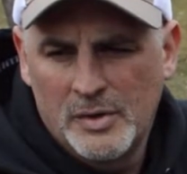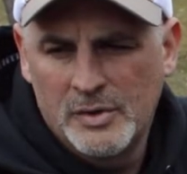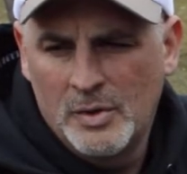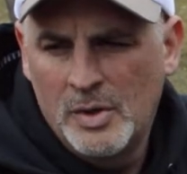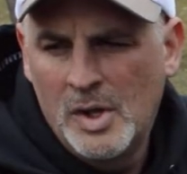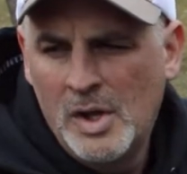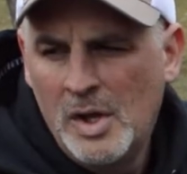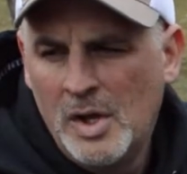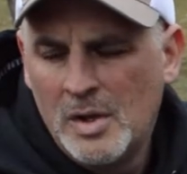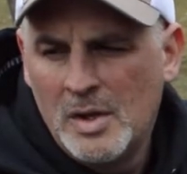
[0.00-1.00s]
So
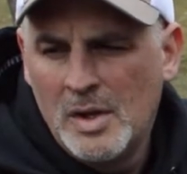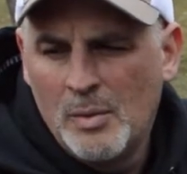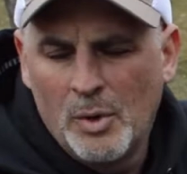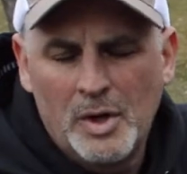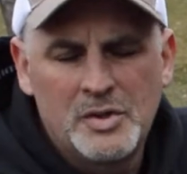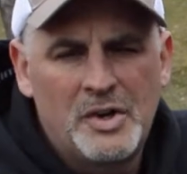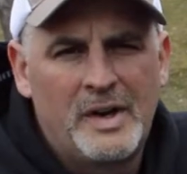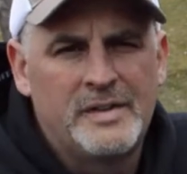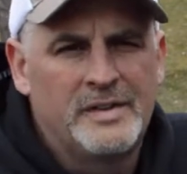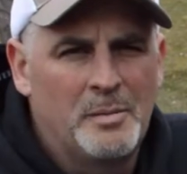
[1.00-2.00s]
we're going to try
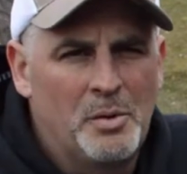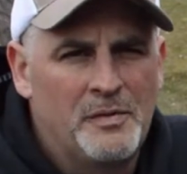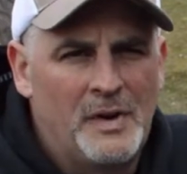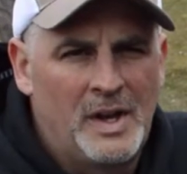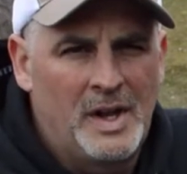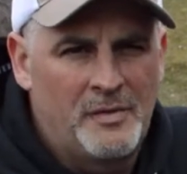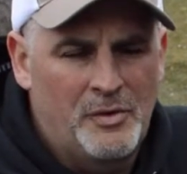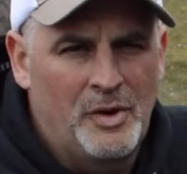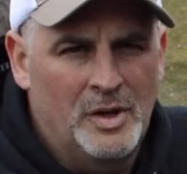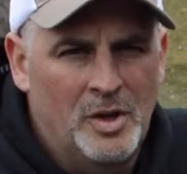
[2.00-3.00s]
and simplify that
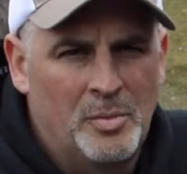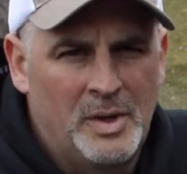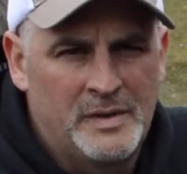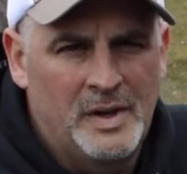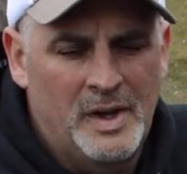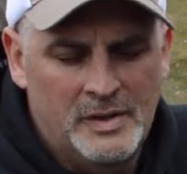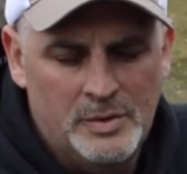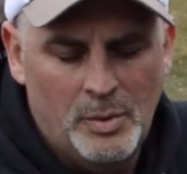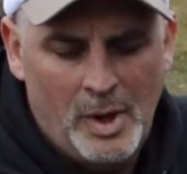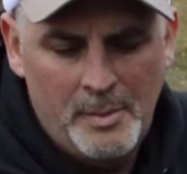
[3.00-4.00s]
for you a little bit today.
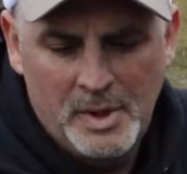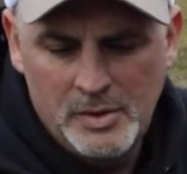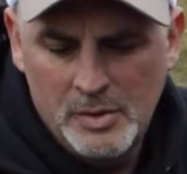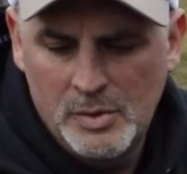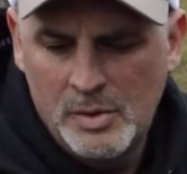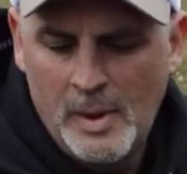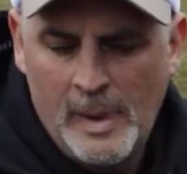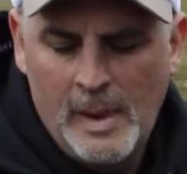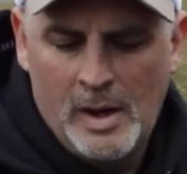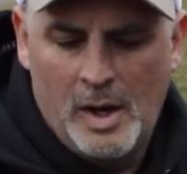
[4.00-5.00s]
So what I'm going to do,
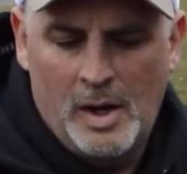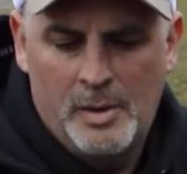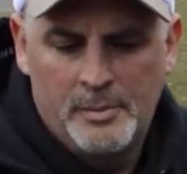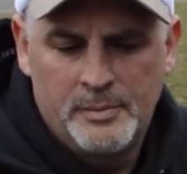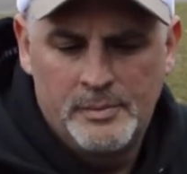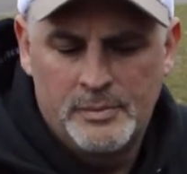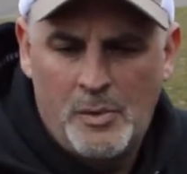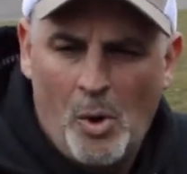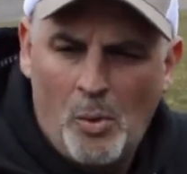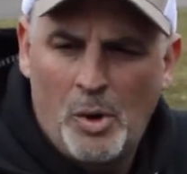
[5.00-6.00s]

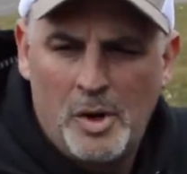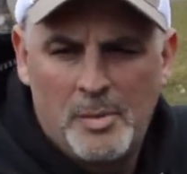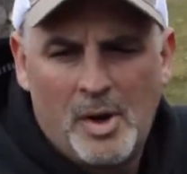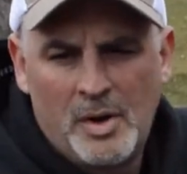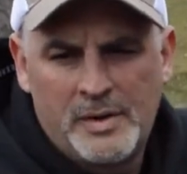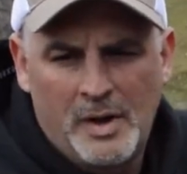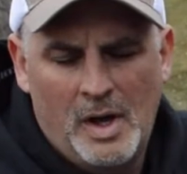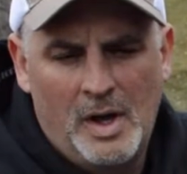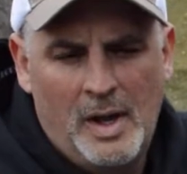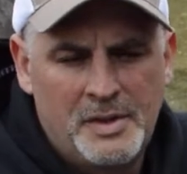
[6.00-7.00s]
don't worry about,
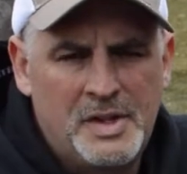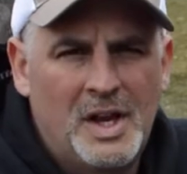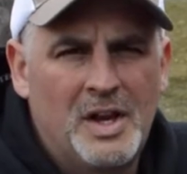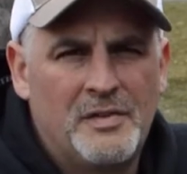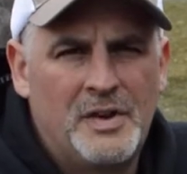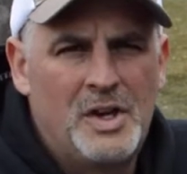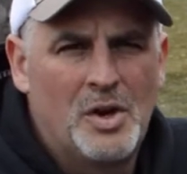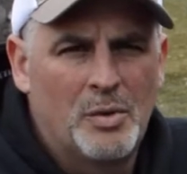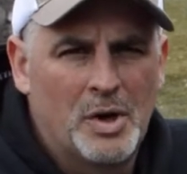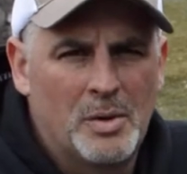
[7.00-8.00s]
at the end of the
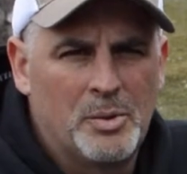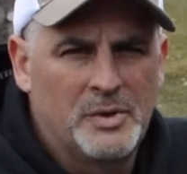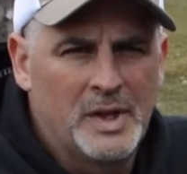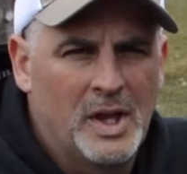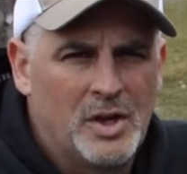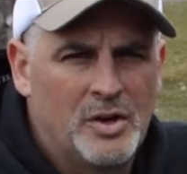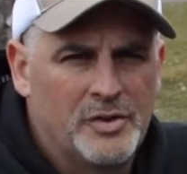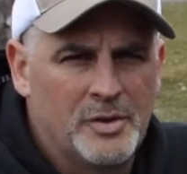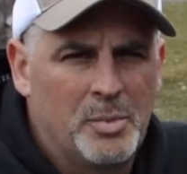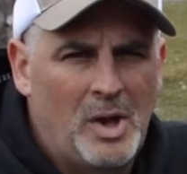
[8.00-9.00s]
video we're going to put together a
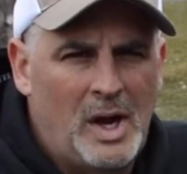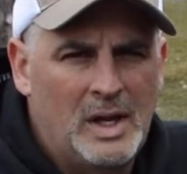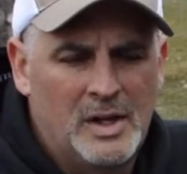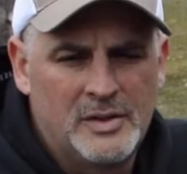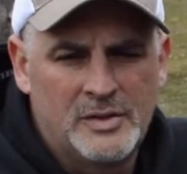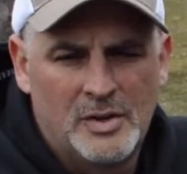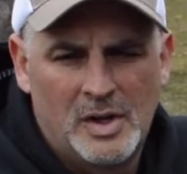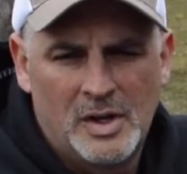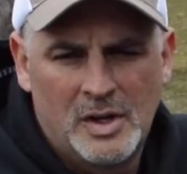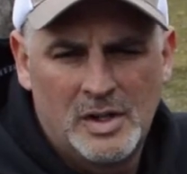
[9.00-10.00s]
supply list or
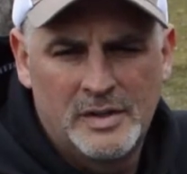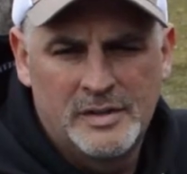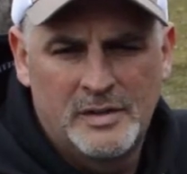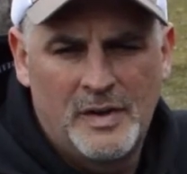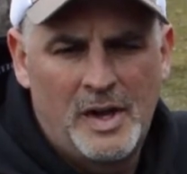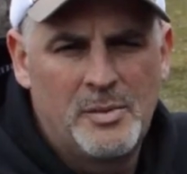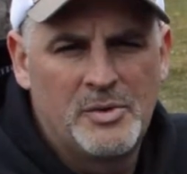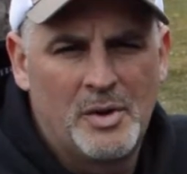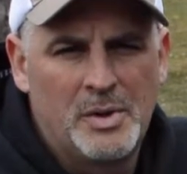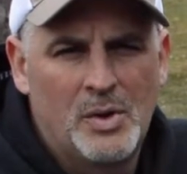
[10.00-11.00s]
a list of items
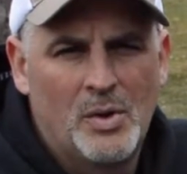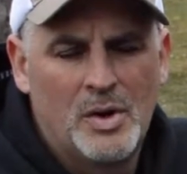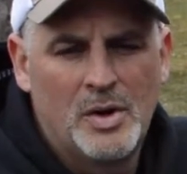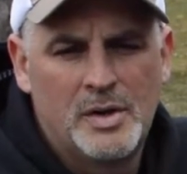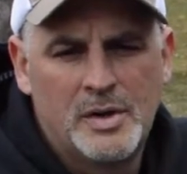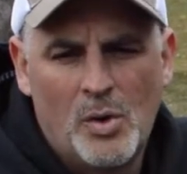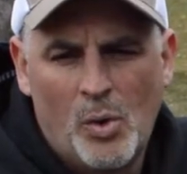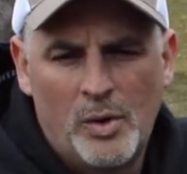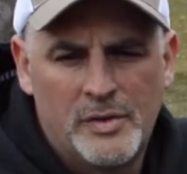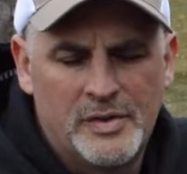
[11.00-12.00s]
that we ordered,
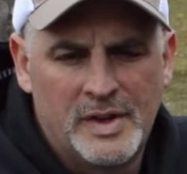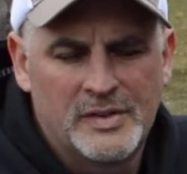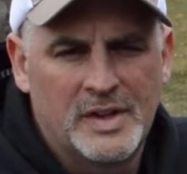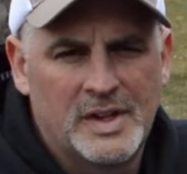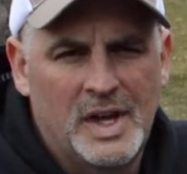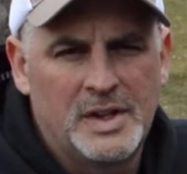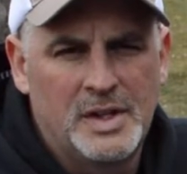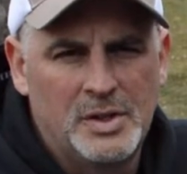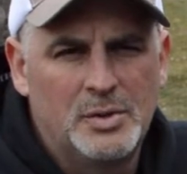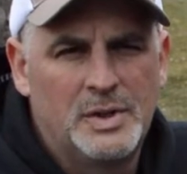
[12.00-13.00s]
cords, things like that
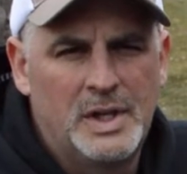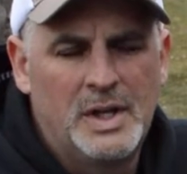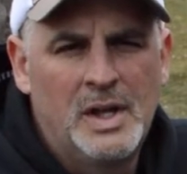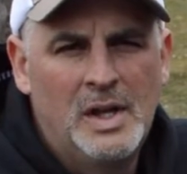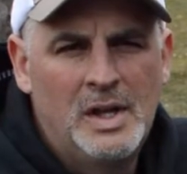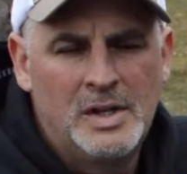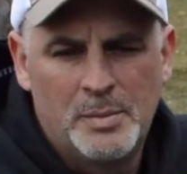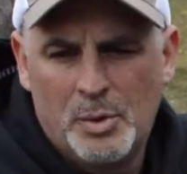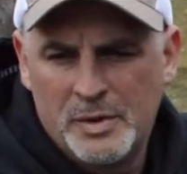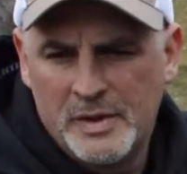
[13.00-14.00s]
you'll need to
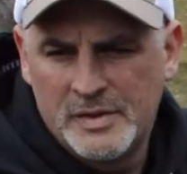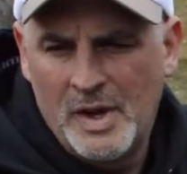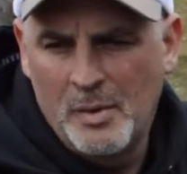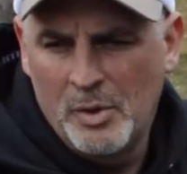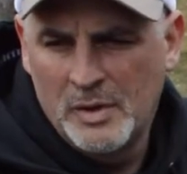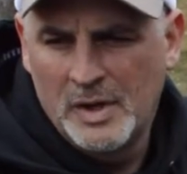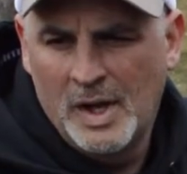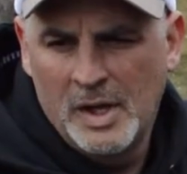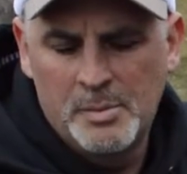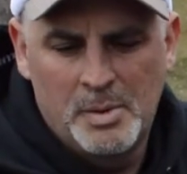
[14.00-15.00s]
put this network together.